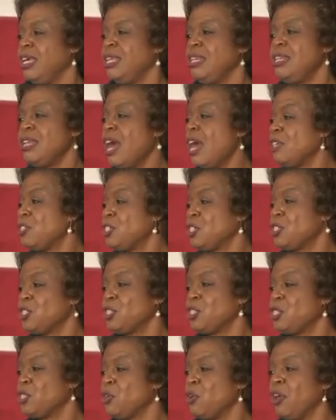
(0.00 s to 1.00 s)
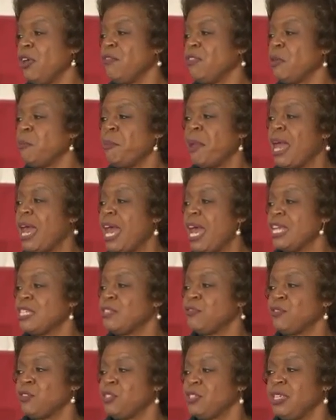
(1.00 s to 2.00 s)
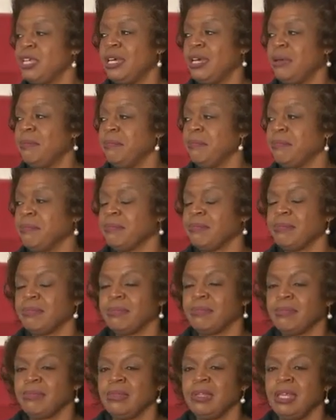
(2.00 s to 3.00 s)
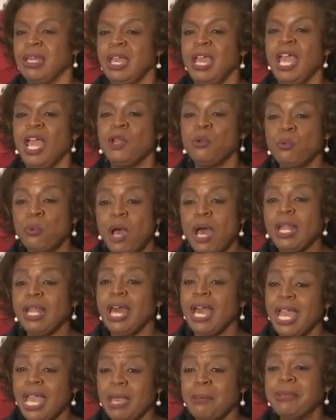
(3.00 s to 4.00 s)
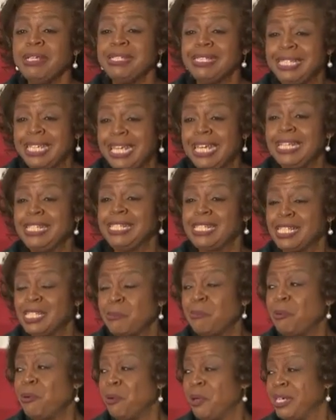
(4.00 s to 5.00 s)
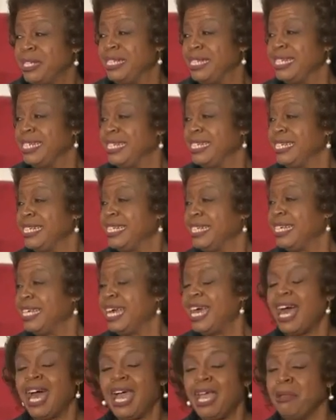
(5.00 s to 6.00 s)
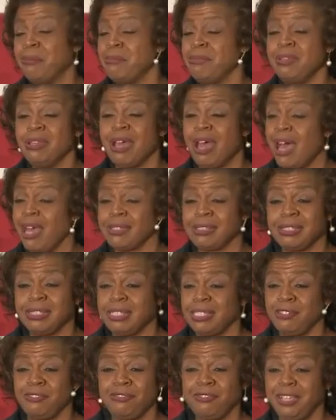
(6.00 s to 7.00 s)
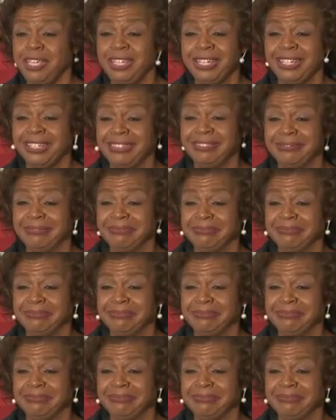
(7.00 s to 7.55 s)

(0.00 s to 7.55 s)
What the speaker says: not just a story of the past for some. And while I am indeed disappointed, I am not defeated.